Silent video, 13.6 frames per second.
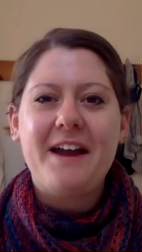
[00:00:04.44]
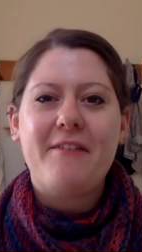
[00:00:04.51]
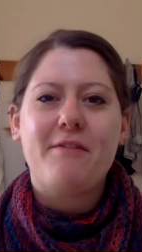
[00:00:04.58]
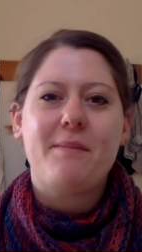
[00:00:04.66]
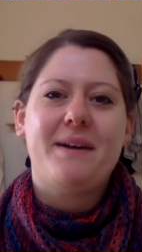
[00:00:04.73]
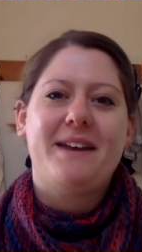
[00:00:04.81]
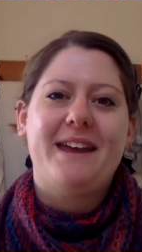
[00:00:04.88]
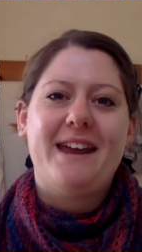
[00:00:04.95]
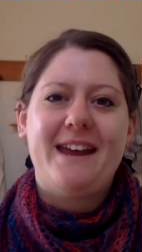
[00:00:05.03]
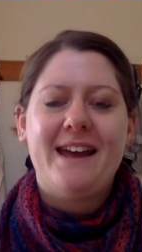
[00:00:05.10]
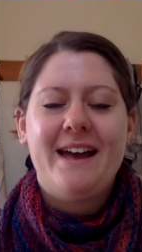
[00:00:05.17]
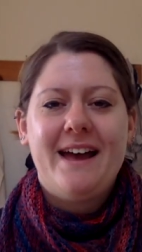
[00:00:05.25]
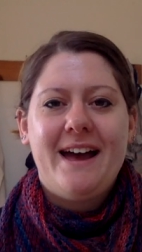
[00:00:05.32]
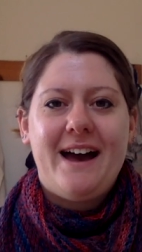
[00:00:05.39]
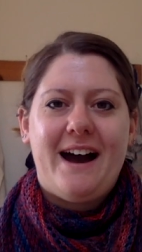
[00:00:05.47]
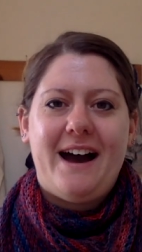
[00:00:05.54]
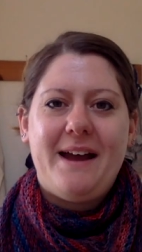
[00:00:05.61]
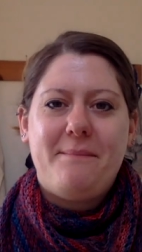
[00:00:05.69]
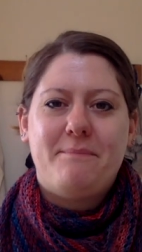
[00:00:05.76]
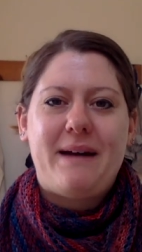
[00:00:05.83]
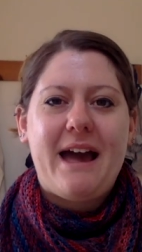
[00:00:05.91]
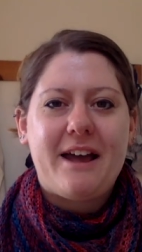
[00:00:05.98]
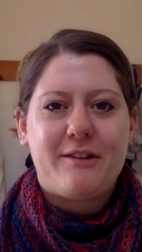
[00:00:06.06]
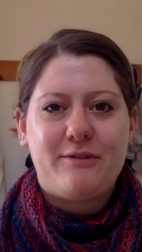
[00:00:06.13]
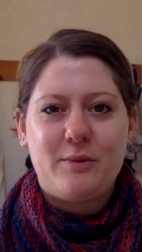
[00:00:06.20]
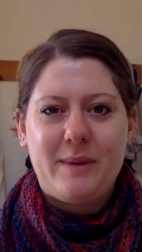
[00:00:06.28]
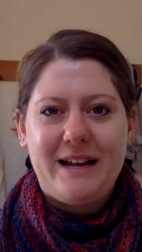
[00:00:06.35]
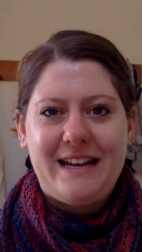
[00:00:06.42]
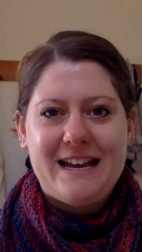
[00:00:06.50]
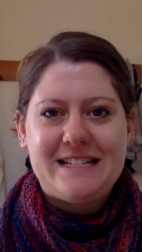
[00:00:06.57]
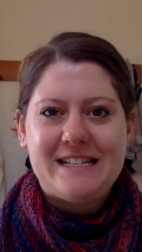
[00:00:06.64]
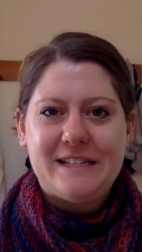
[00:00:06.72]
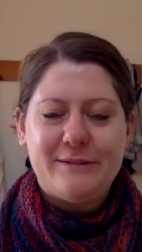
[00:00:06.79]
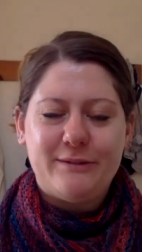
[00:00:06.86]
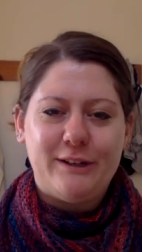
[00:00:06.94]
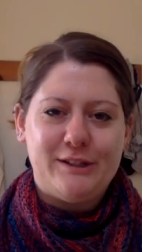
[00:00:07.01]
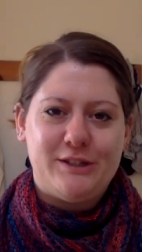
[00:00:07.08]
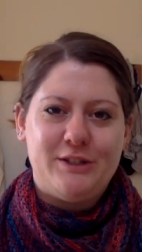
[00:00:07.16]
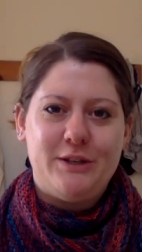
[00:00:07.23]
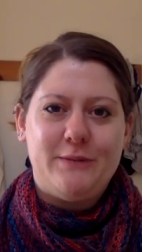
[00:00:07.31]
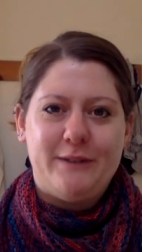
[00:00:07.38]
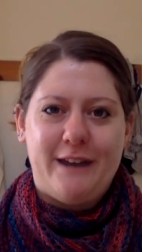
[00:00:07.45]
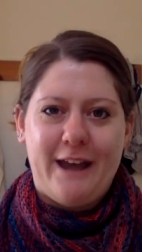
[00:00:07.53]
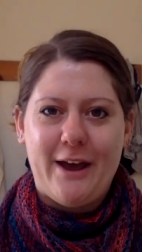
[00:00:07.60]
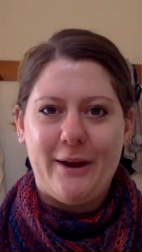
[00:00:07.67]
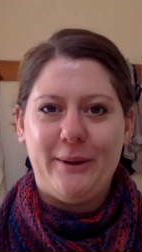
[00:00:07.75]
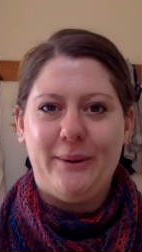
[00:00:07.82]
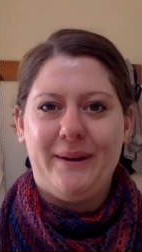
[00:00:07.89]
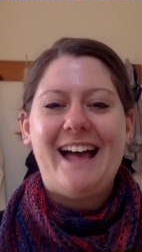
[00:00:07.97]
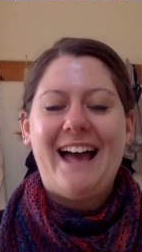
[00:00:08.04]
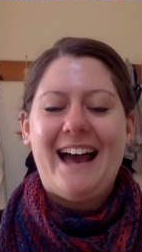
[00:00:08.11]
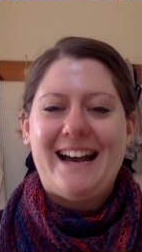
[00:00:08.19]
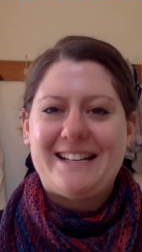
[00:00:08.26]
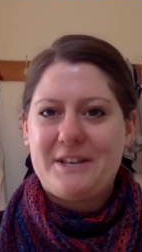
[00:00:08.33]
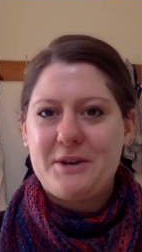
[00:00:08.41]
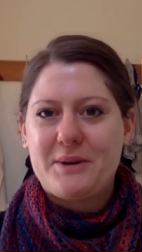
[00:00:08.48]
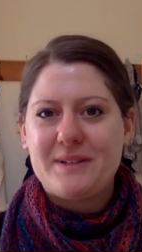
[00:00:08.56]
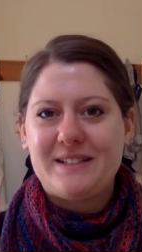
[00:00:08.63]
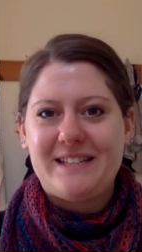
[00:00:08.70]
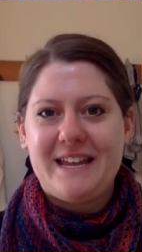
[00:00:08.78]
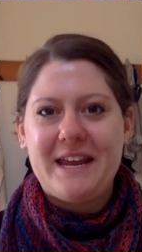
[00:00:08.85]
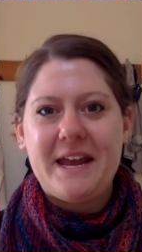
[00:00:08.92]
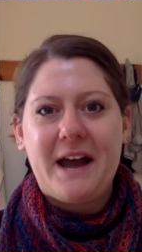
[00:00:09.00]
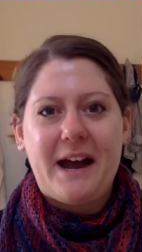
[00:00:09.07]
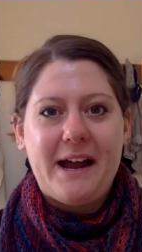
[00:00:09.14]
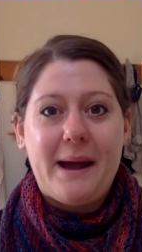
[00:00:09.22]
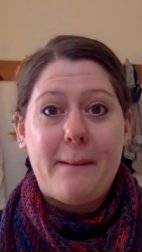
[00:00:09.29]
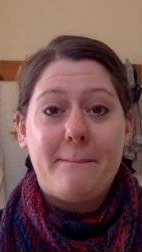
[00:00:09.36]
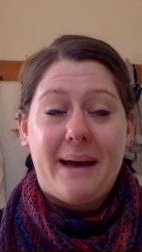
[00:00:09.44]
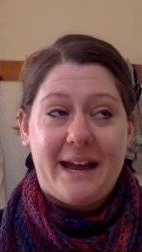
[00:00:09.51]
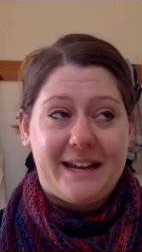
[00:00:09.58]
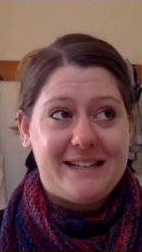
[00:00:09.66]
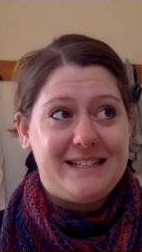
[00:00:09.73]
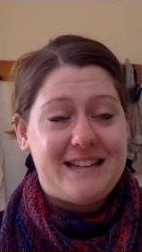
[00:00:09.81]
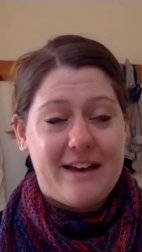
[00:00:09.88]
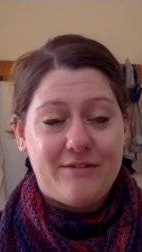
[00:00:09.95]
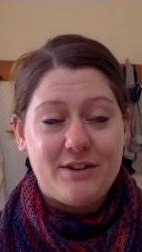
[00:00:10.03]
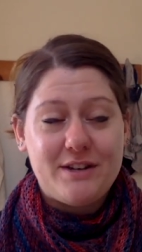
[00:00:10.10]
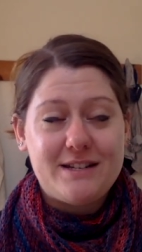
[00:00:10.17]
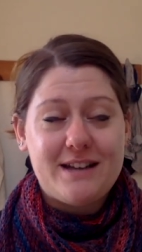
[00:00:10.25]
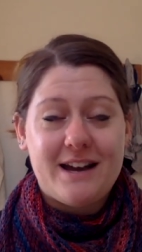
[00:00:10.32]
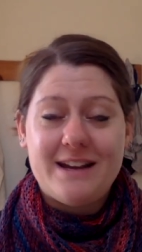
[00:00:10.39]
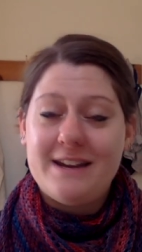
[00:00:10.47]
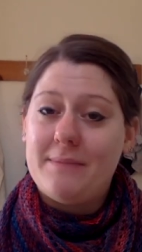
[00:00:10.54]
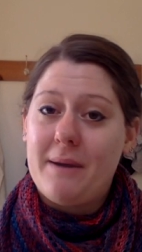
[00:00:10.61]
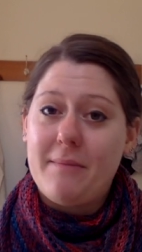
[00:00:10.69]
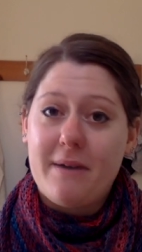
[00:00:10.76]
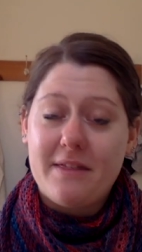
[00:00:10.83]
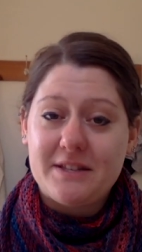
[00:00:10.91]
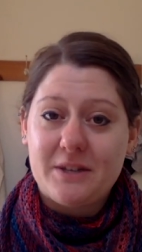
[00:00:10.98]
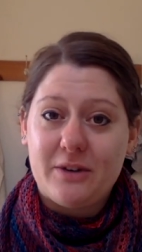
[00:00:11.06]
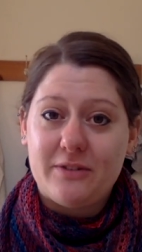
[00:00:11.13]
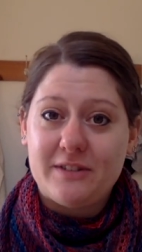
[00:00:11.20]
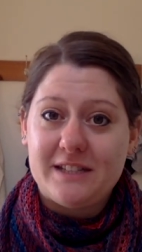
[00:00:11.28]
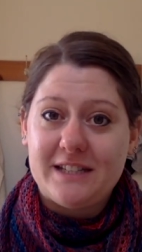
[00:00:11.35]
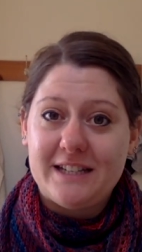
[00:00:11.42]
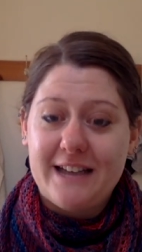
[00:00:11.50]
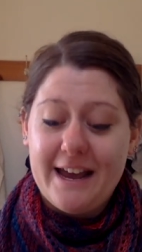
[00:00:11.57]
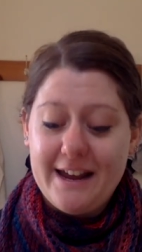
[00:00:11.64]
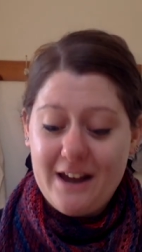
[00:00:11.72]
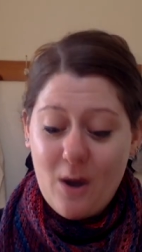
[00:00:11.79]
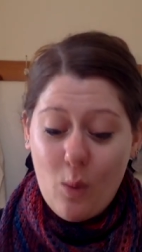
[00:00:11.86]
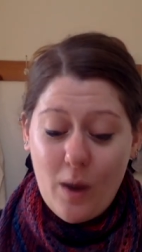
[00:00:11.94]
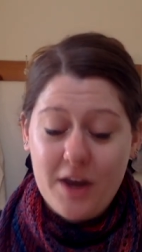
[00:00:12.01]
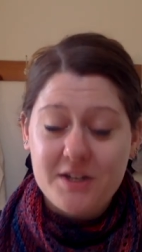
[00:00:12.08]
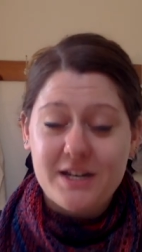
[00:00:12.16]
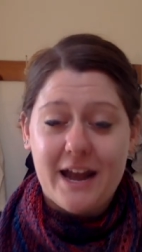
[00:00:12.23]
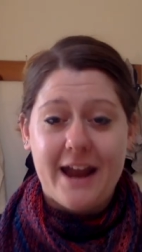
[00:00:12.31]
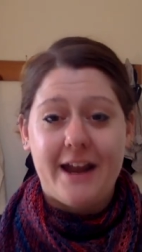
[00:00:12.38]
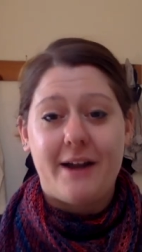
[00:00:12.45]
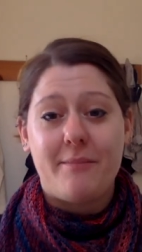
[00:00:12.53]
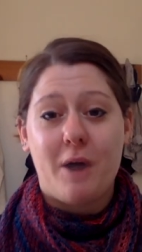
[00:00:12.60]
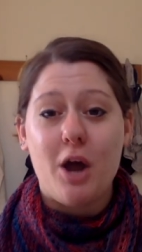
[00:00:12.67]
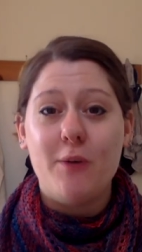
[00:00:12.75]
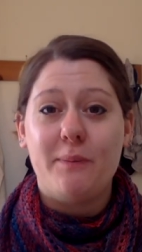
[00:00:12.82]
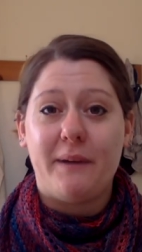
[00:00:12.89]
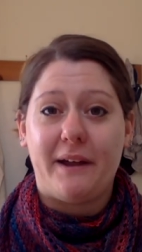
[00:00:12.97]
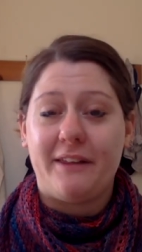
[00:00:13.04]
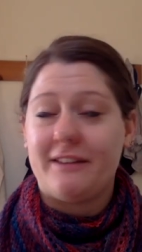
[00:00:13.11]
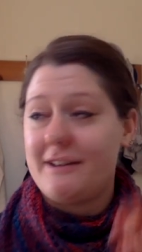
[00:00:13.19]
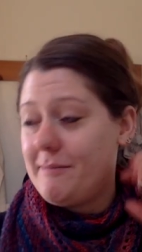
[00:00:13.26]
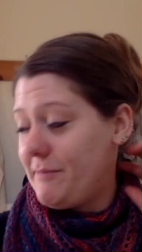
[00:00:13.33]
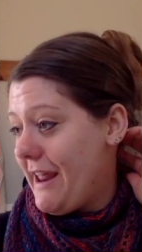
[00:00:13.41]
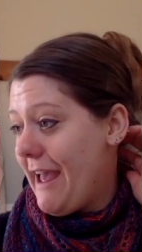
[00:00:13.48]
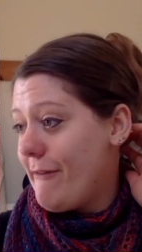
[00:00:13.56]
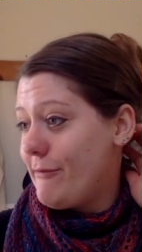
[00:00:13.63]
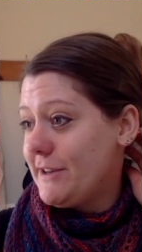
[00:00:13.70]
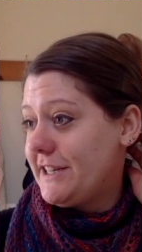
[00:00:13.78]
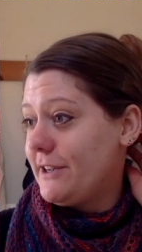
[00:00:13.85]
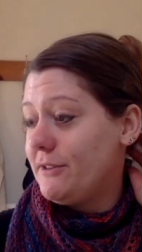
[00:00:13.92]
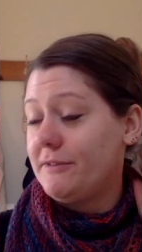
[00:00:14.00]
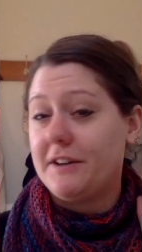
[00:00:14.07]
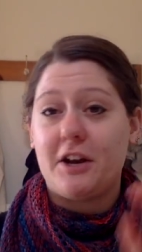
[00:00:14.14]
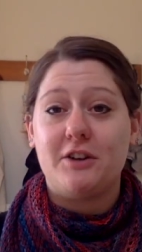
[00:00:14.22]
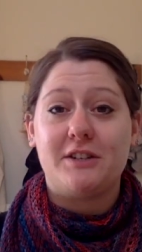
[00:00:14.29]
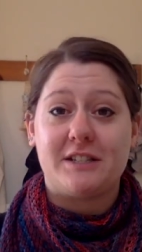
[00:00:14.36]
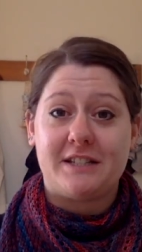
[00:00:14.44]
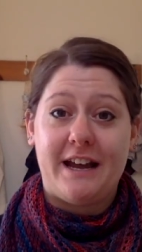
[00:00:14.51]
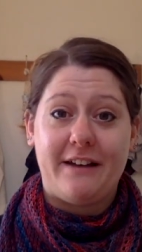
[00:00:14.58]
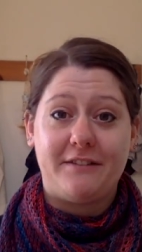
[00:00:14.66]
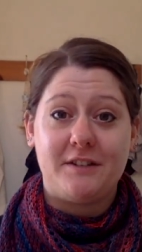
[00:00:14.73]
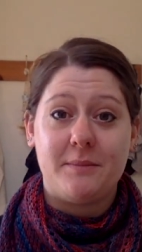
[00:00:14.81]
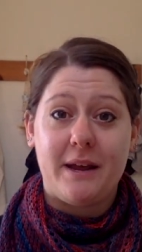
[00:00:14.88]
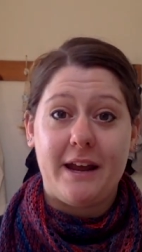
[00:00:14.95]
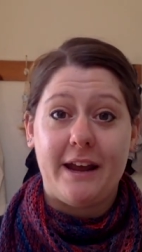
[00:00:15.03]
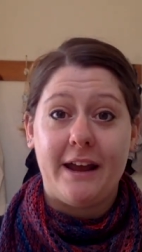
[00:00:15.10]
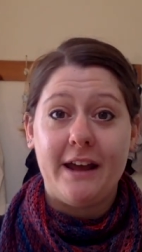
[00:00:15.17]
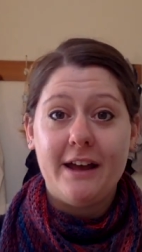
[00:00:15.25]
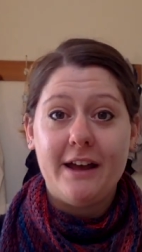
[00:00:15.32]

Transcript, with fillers: everybody! I'm back for my latest Flosstube video. As you can see, I am back in Devon, in my mother's office today. One day I'm hoping that every single video doesn't have to be